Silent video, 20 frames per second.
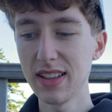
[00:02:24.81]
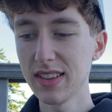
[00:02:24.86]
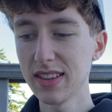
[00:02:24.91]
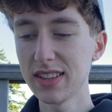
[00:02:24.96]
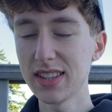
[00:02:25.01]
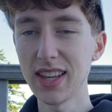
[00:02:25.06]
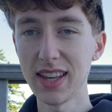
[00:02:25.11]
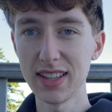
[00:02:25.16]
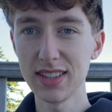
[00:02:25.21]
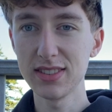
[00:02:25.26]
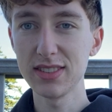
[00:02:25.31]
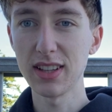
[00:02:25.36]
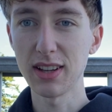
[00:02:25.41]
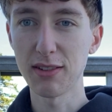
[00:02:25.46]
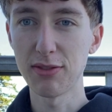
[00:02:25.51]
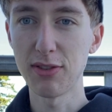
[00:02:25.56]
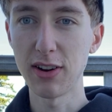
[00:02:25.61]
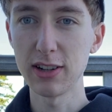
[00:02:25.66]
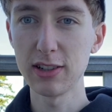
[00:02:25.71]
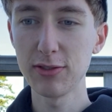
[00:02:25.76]
taste like
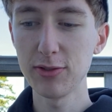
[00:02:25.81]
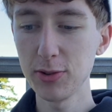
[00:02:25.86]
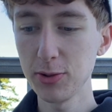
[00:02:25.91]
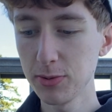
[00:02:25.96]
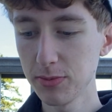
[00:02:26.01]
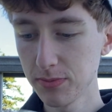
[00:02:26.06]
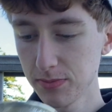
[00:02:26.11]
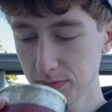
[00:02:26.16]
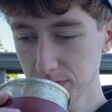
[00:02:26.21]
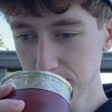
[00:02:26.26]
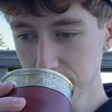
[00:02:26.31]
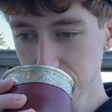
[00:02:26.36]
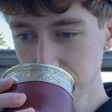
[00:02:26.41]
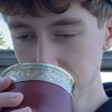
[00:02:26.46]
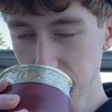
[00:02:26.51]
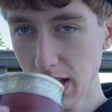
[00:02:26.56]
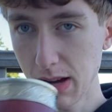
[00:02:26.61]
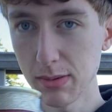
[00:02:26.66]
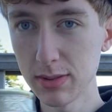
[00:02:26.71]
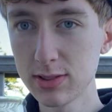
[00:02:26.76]
fresh fruit.
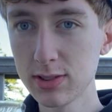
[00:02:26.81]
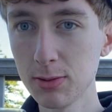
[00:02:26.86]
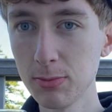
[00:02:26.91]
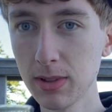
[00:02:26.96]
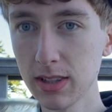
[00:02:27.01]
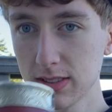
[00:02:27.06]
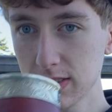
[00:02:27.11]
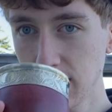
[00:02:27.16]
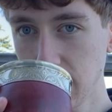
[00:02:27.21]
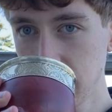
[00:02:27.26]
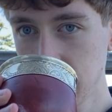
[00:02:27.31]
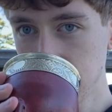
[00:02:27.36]
I'm assuming it's kind of